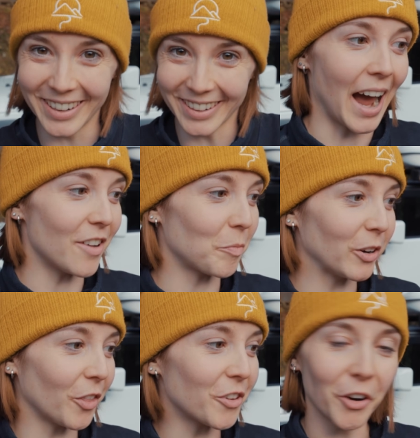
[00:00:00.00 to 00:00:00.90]
I have been
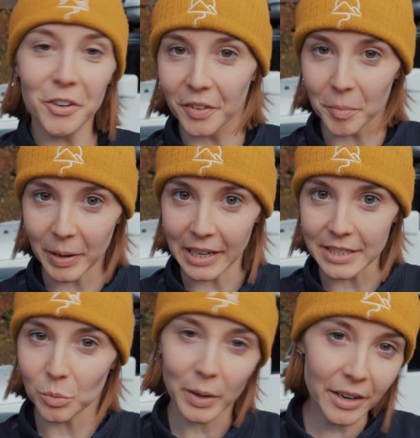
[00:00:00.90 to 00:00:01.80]
on the road for the
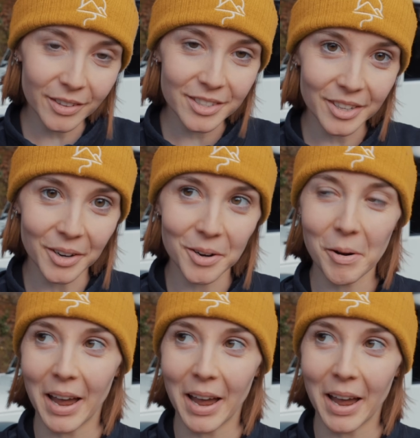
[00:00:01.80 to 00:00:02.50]
past week or so,